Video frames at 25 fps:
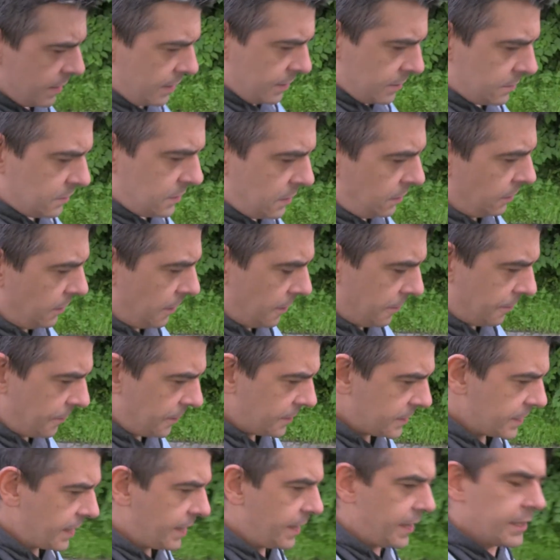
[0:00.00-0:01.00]
The only
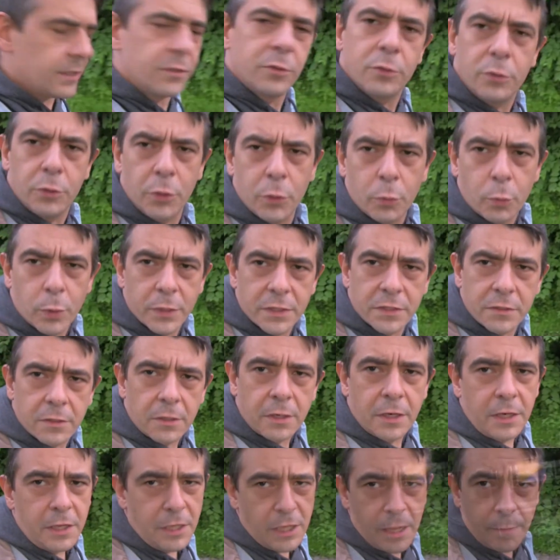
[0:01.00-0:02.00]
thing I had to do was to
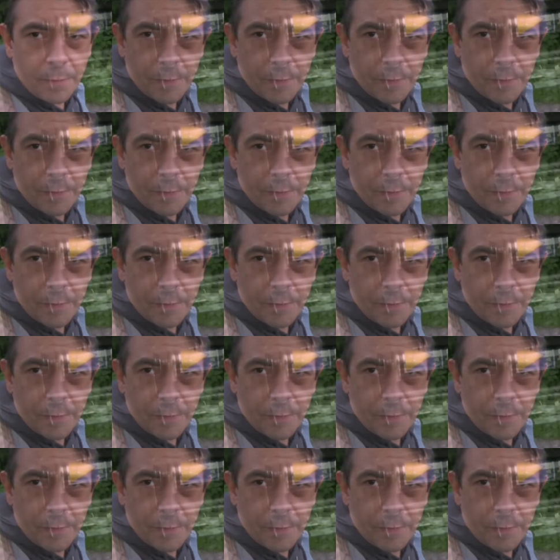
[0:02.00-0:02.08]
clean up